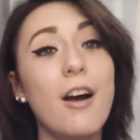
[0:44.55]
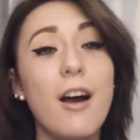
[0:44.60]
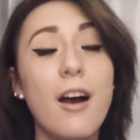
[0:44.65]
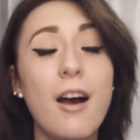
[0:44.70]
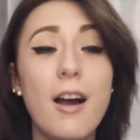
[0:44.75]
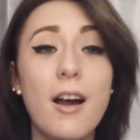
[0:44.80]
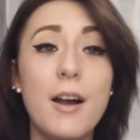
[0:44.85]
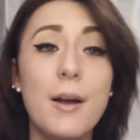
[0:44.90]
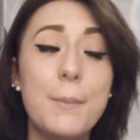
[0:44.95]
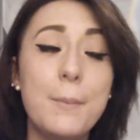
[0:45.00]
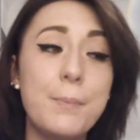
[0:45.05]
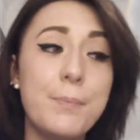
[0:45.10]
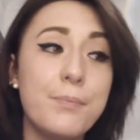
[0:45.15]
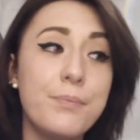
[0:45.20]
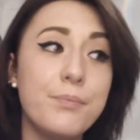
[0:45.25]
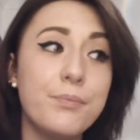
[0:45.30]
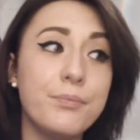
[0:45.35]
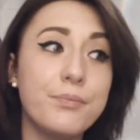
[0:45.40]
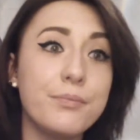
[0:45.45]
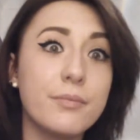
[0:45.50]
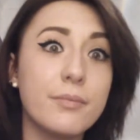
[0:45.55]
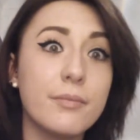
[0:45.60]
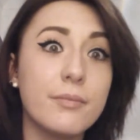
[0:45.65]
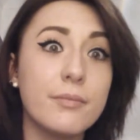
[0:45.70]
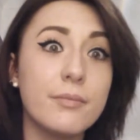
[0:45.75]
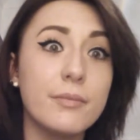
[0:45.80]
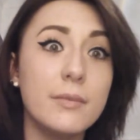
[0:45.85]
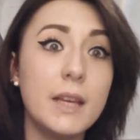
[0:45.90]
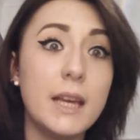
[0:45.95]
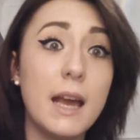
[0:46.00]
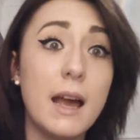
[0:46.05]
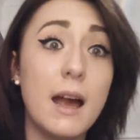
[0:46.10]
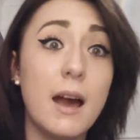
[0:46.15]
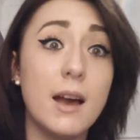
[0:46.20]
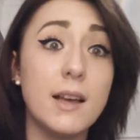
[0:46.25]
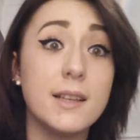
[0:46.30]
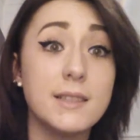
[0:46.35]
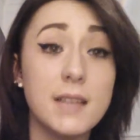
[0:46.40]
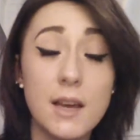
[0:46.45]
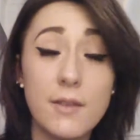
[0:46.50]
Yeah,
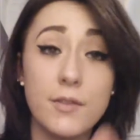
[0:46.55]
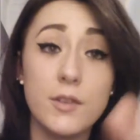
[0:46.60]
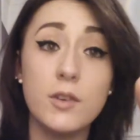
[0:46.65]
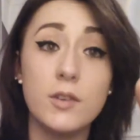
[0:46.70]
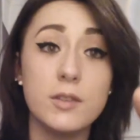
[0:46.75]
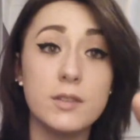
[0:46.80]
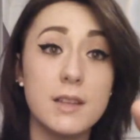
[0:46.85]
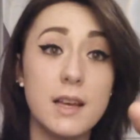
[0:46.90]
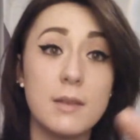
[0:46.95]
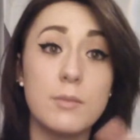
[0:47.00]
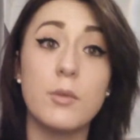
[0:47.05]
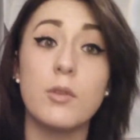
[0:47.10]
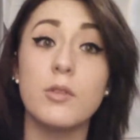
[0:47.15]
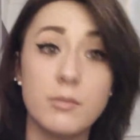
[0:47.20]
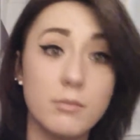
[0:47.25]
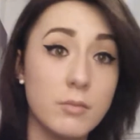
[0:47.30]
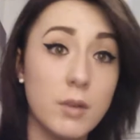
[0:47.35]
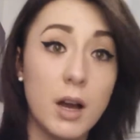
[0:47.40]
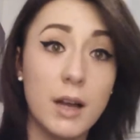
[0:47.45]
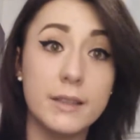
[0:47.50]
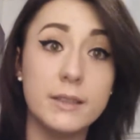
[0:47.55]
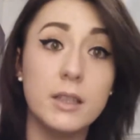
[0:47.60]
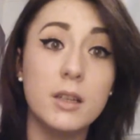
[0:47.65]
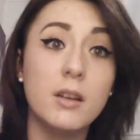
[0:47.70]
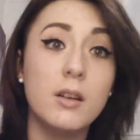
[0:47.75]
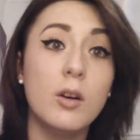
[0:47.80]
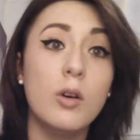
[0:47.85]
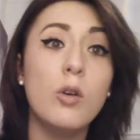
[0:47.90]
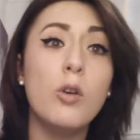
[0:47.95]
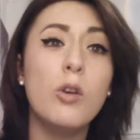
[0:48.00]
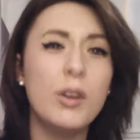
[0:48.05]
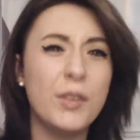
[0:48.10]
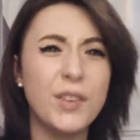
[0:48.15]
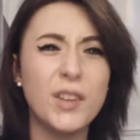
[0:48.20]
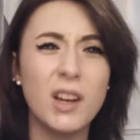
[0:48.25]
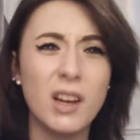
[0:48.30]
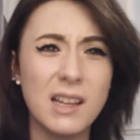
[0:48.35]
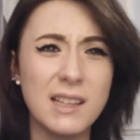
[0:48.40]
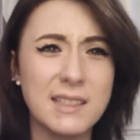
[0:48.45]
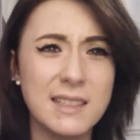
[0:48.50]
I say it for your sake more than mine. Or if you
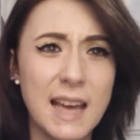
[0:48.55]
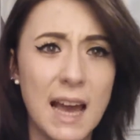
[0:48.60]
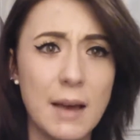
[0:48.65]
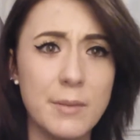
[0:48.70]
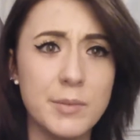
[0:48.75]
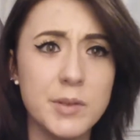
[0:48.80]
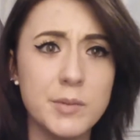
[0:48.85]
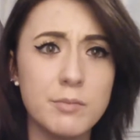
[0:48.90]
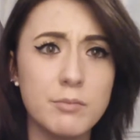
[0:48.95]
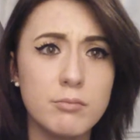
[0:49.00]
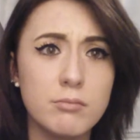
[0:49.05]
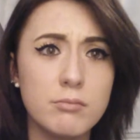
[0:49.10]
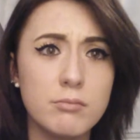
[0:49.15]
don't like scabs,